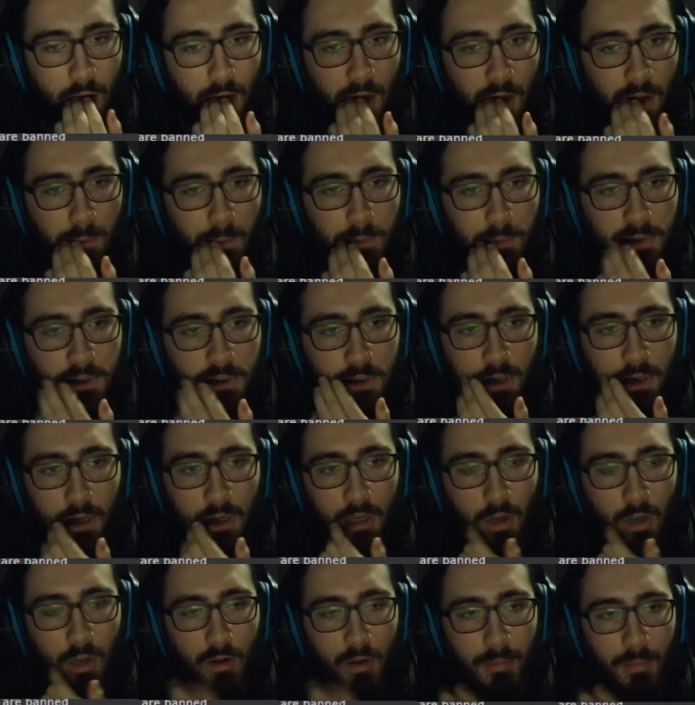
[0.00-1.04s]
I'm just gonna
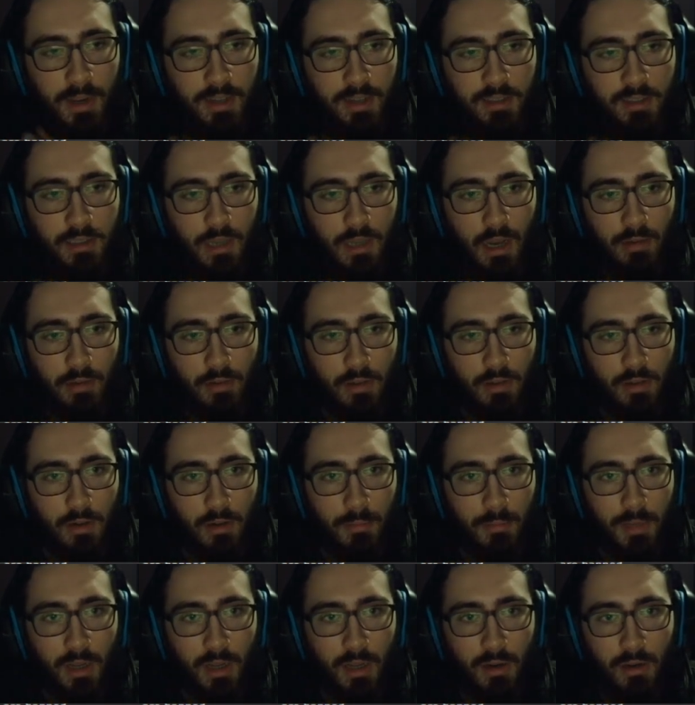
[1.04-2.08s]
go into my
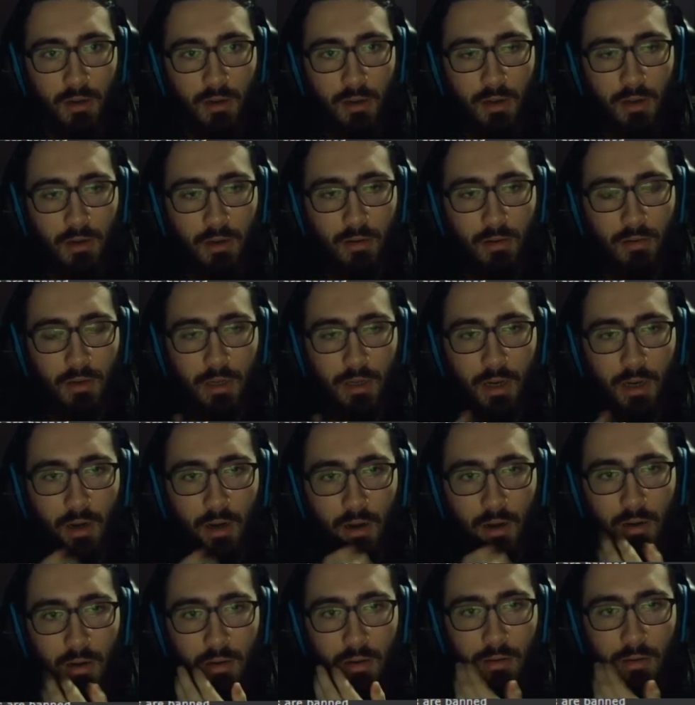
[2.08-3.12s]
Escavalier, man. I don't
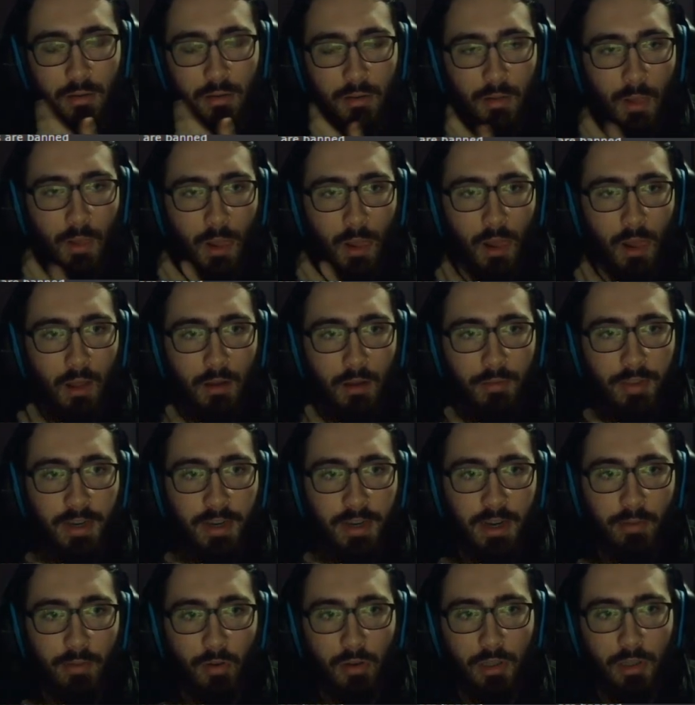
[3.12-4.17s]
care. They
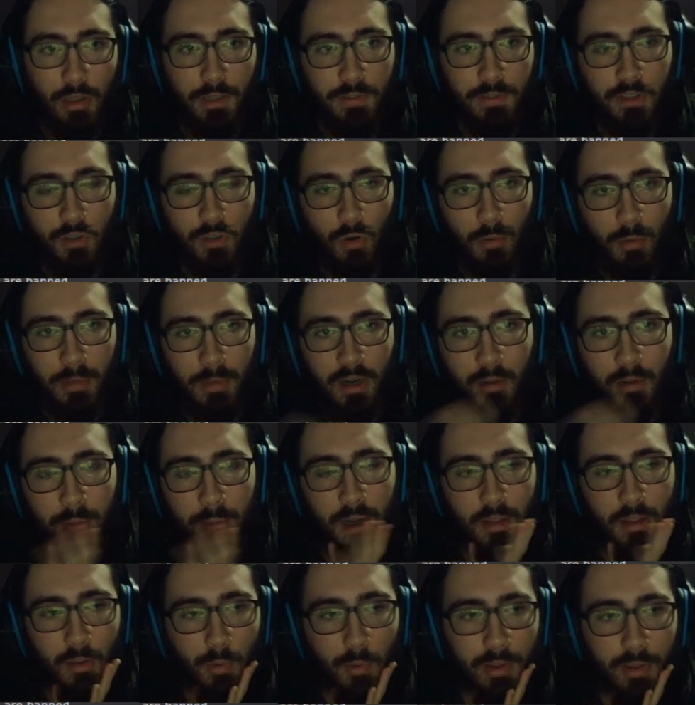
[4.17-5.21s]
never Leaf Storm here,
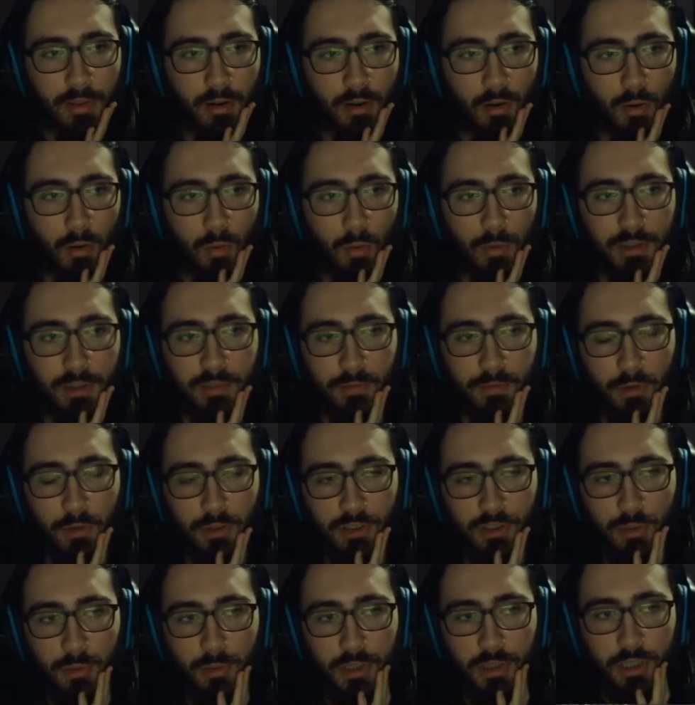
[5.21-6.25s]
by the way. They're always Volt
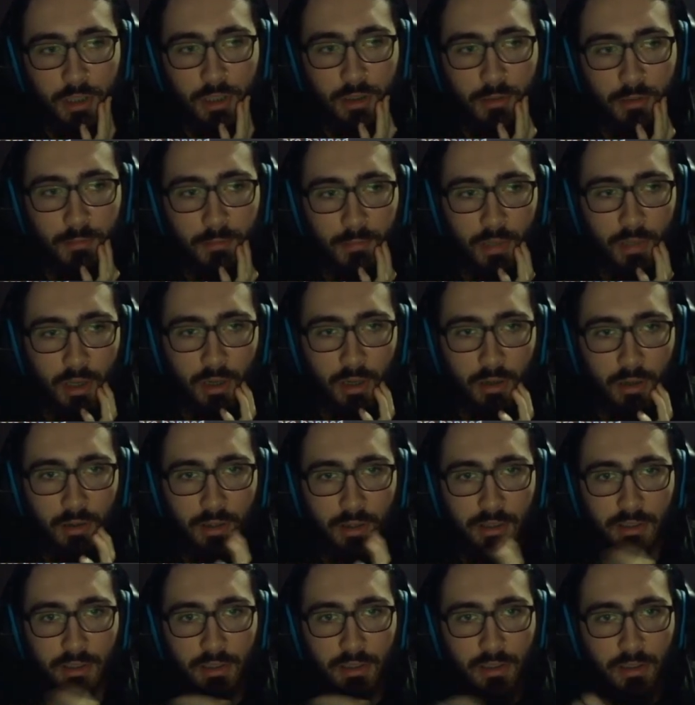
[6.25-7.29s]
switching, but
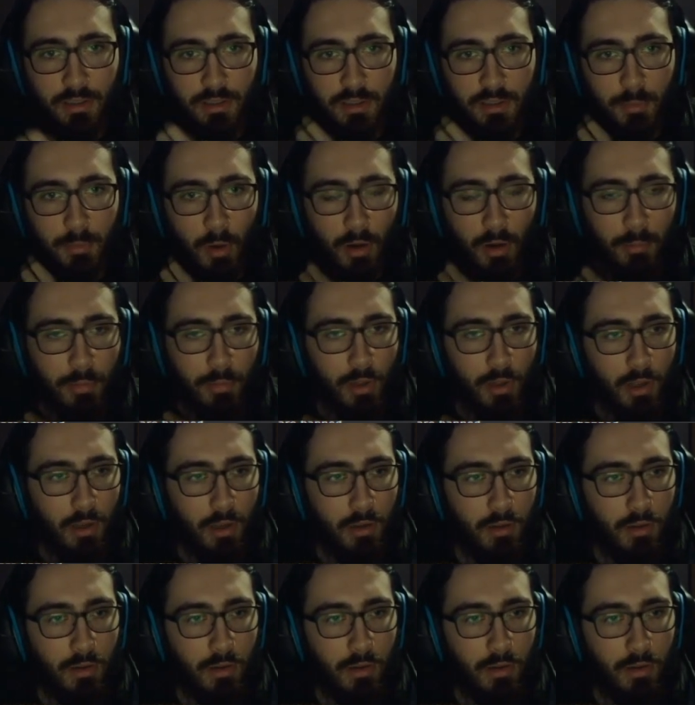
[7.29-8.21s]
this is the smart play.